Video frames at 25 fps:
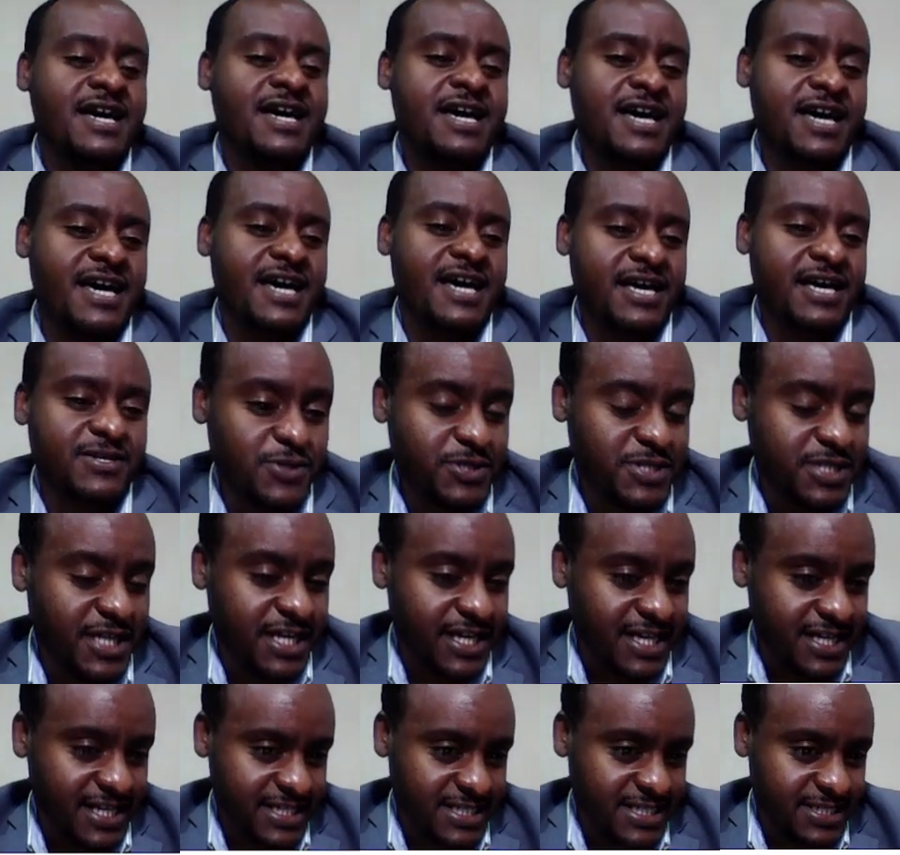those
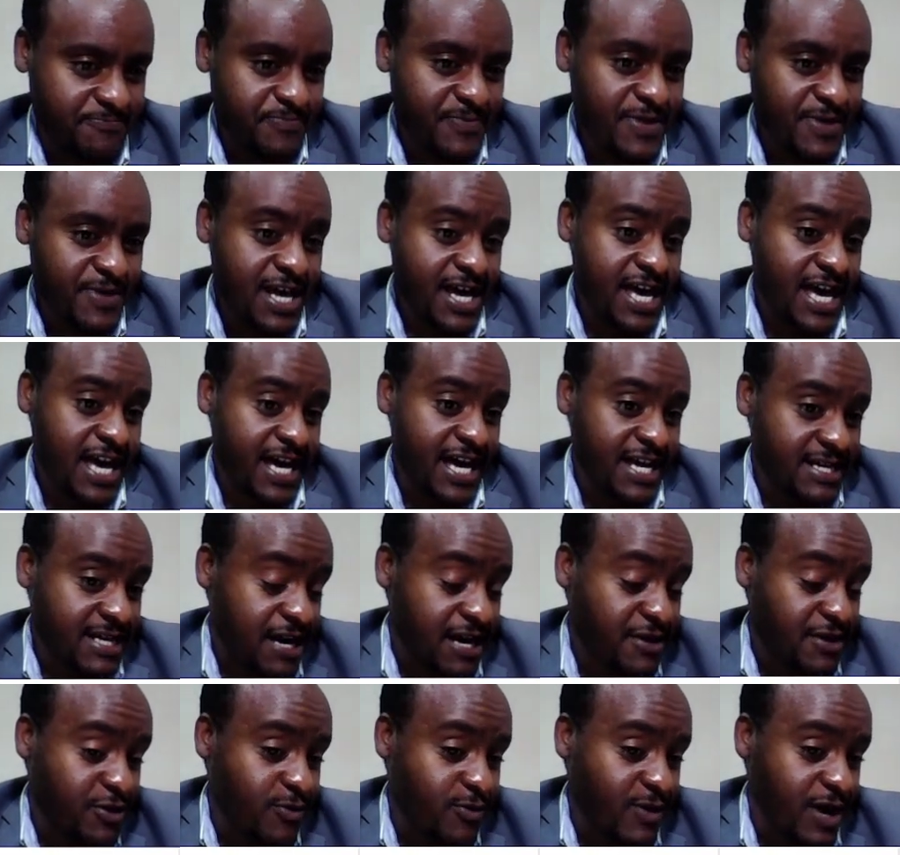things. And the other
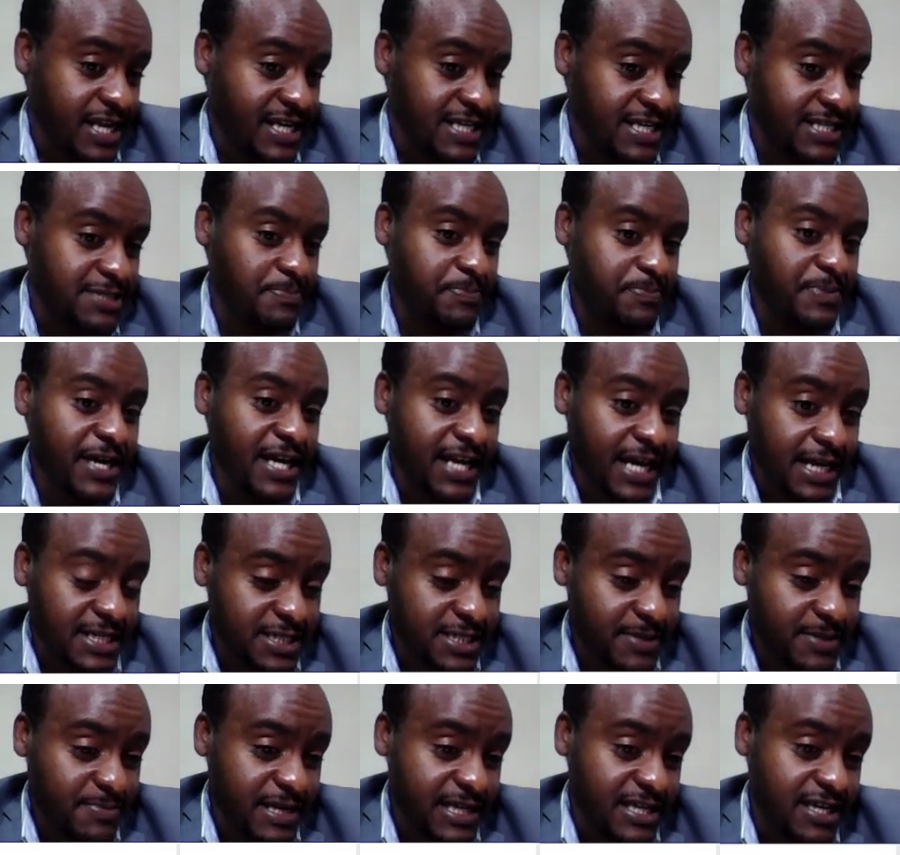one is peer
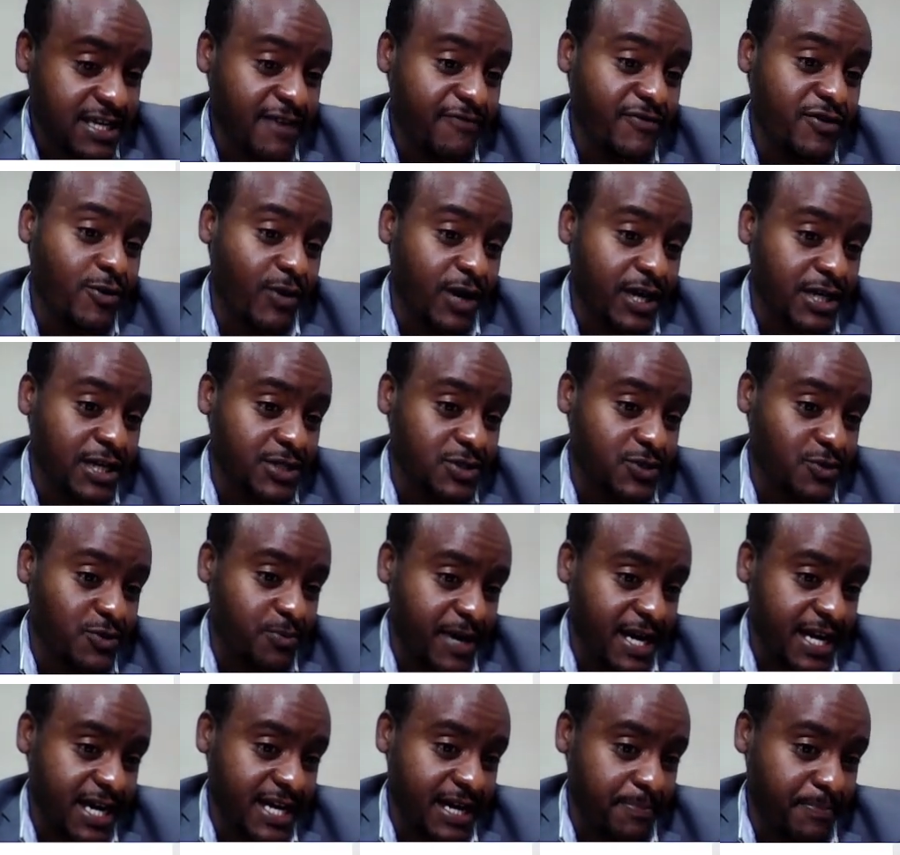assessment. If you want to make
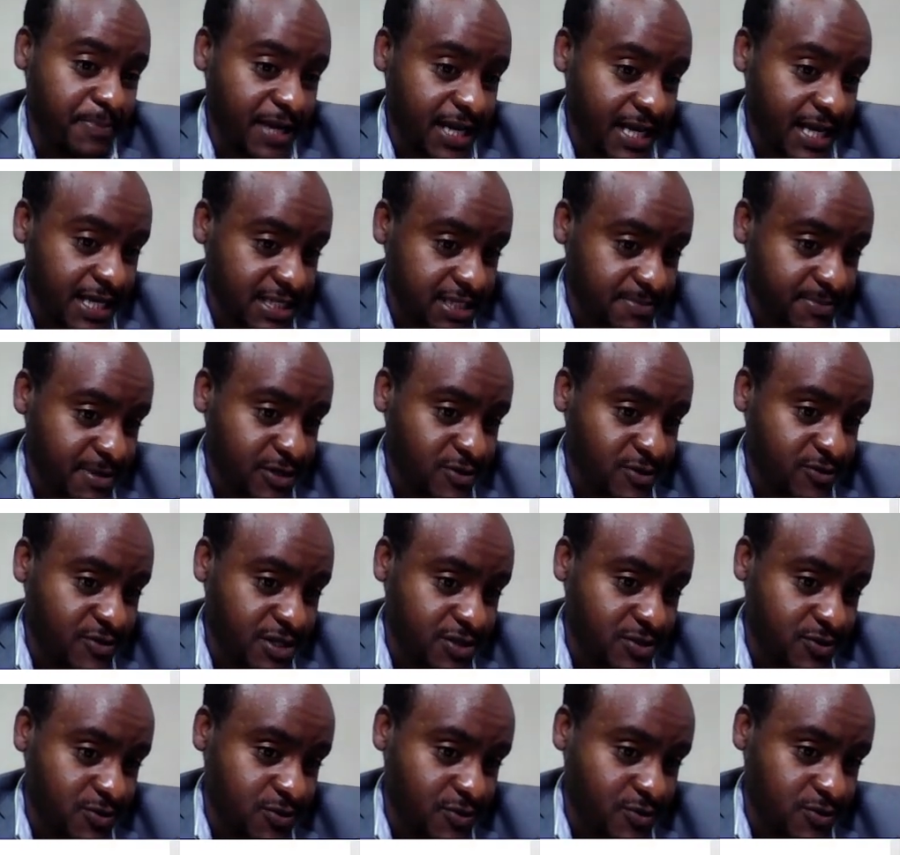a peer assessment, you need
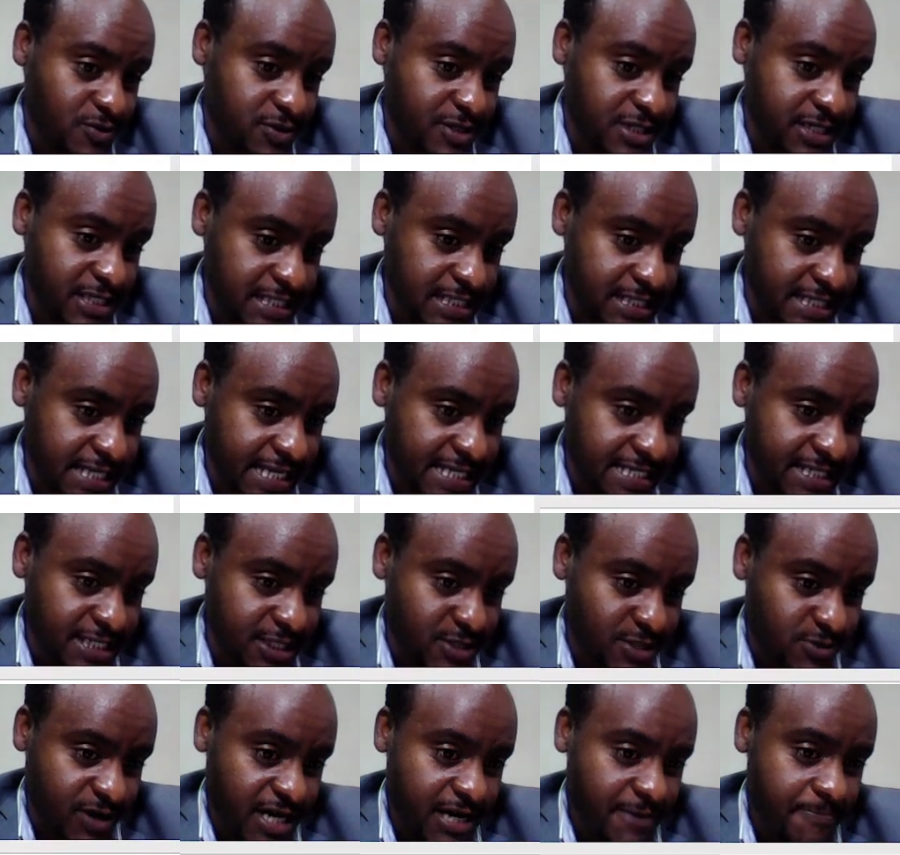to tick this
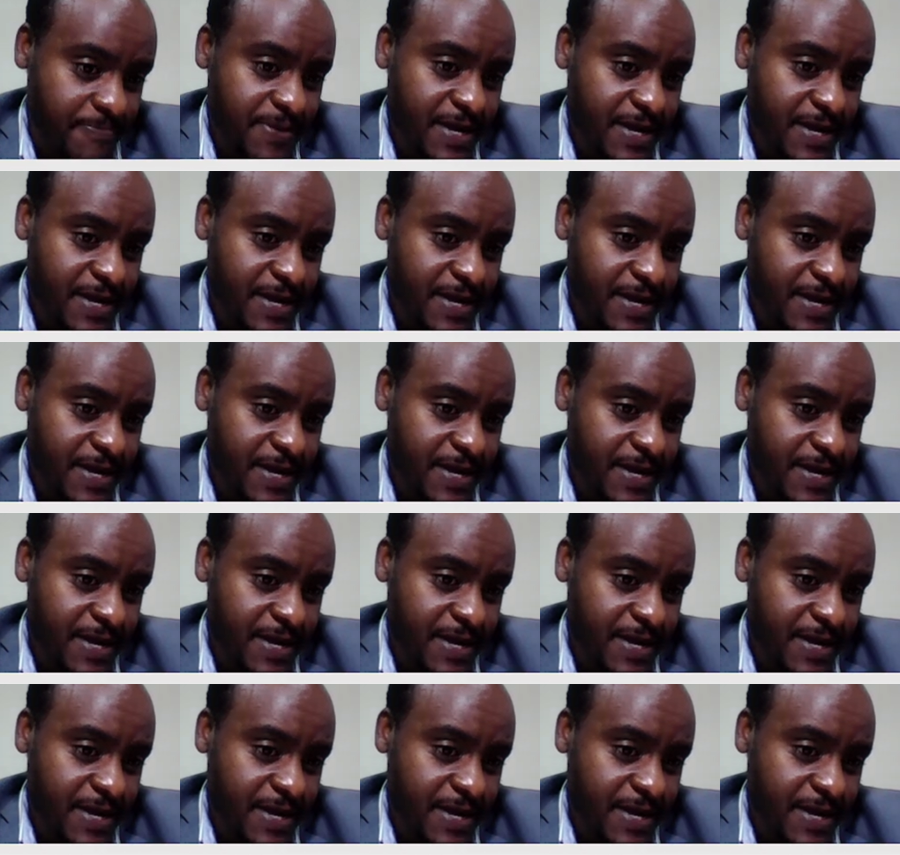one.